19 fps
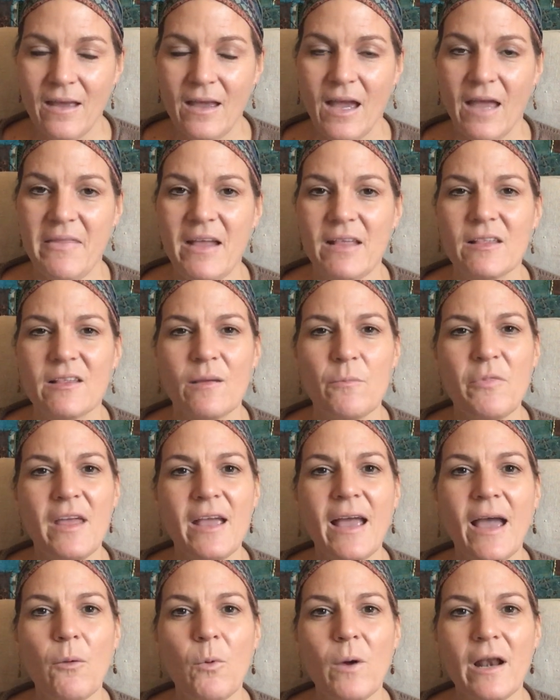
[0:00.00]
And that's
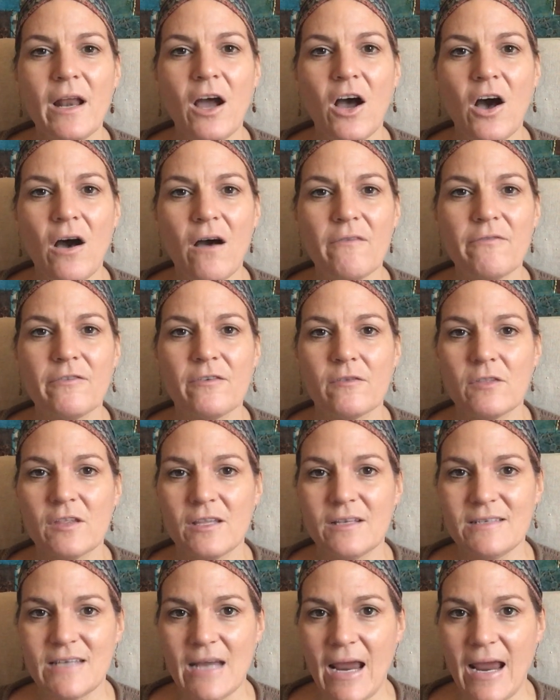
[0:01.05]
something I want to offer
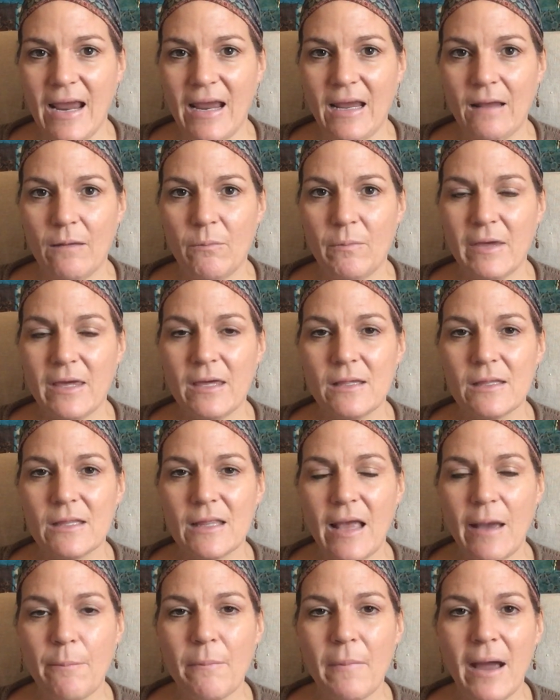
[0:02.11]
today because
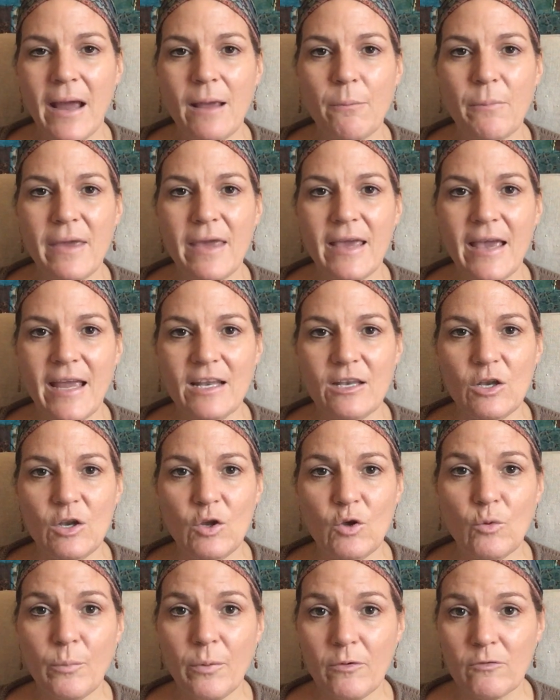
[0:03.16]
that might be a
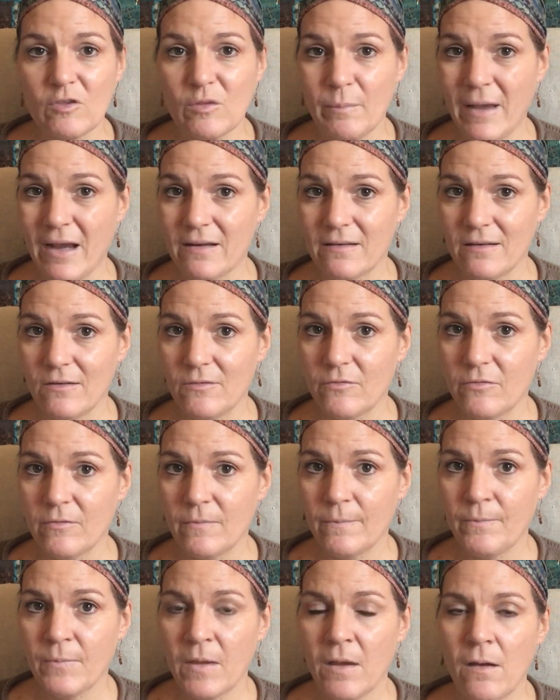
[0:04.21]
new perspective
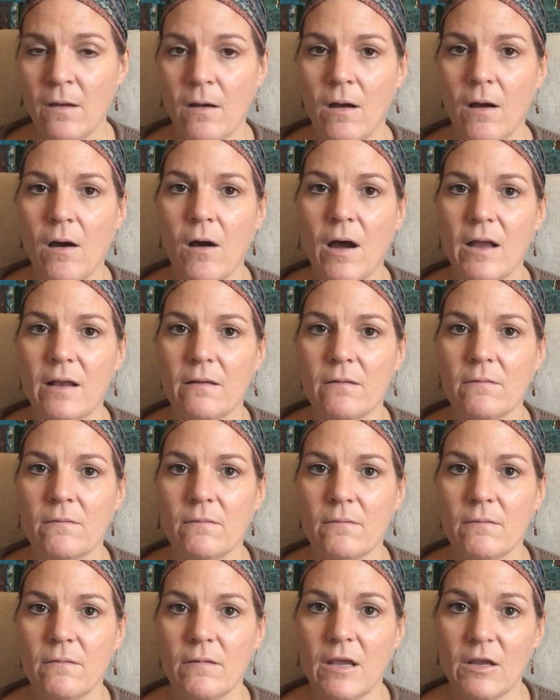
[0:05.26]
on
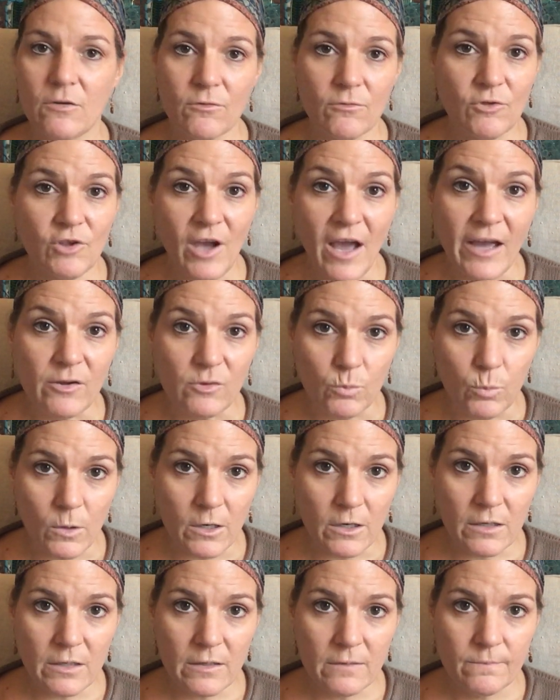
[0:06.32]
inner child
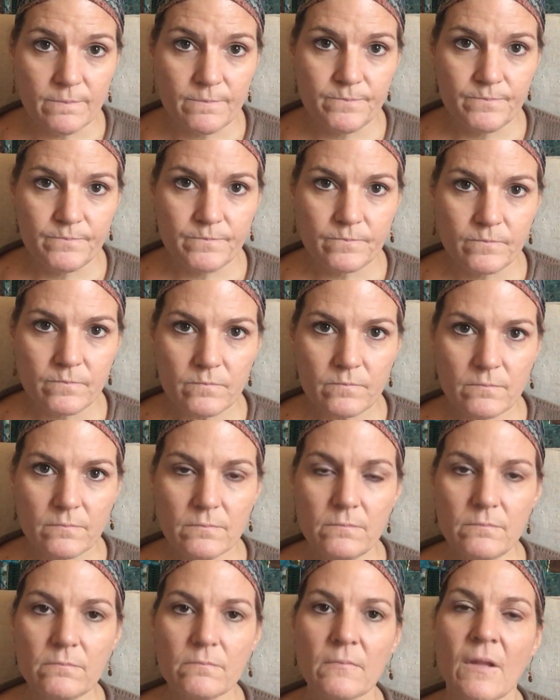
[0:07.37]
work.
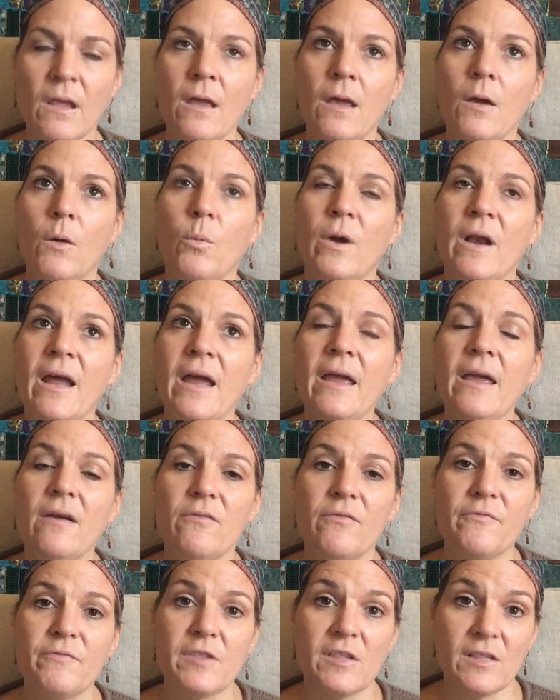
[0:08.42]
What I
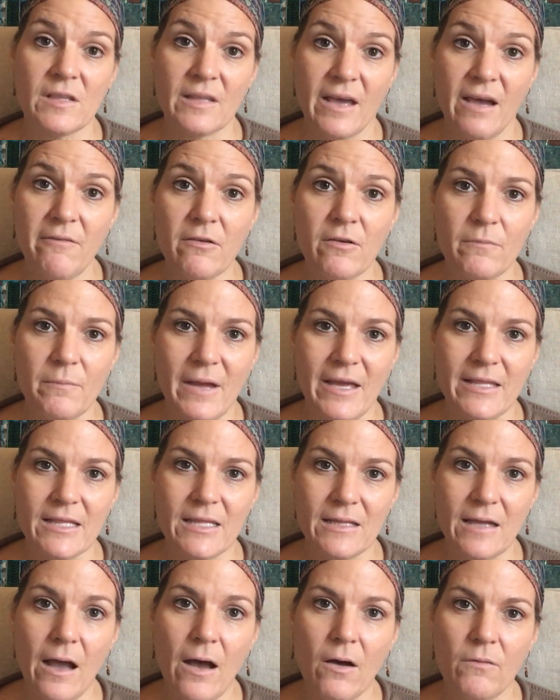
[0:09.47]
have discovered
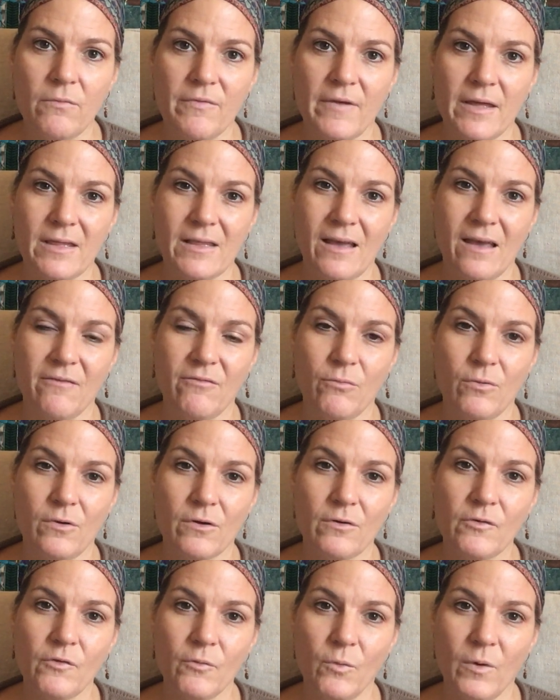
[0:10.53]
myself as I've
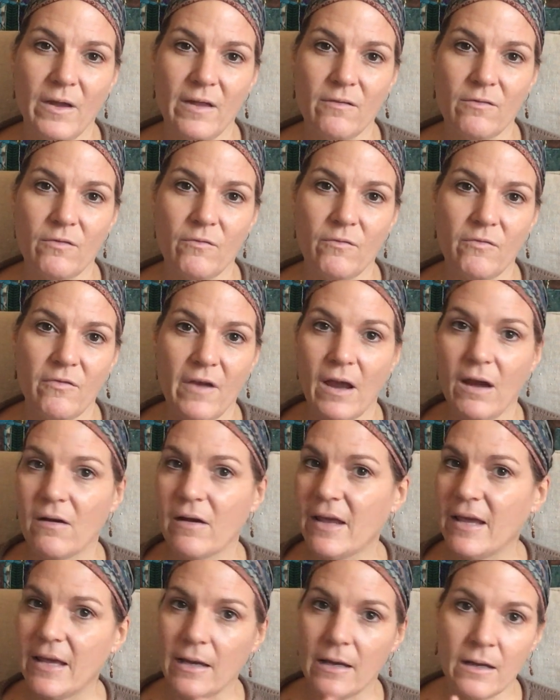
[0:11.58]
worked with
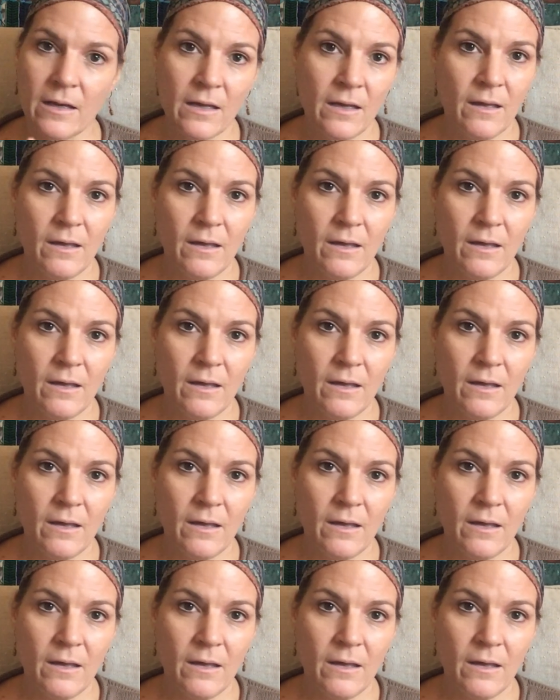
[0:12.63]
varying